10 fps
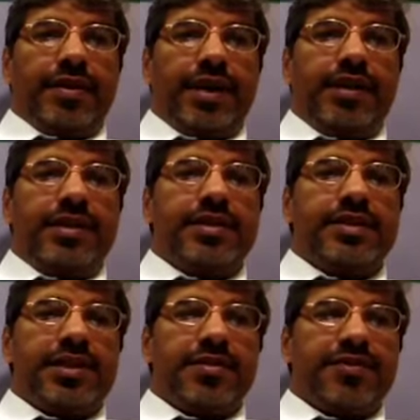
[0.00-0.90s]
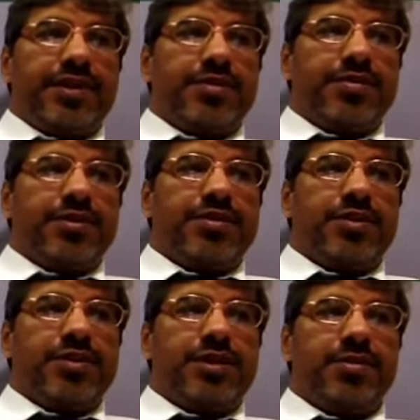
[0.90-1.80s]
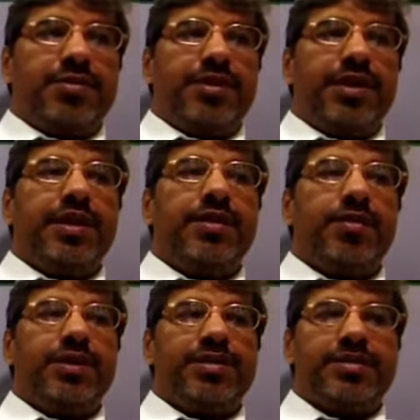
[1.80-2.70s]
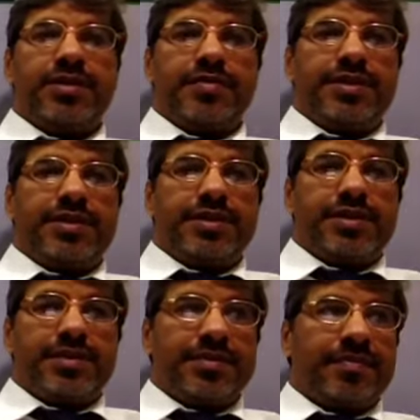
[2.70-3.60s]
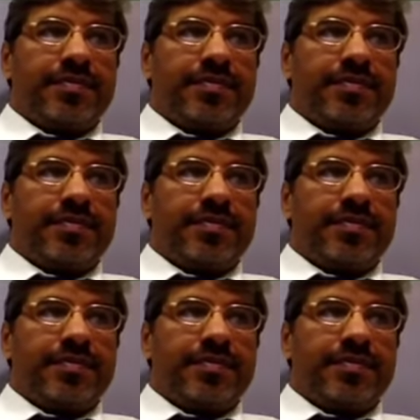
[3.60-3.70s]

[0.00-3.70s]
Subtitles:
Another set of controls talks about e-commerce services.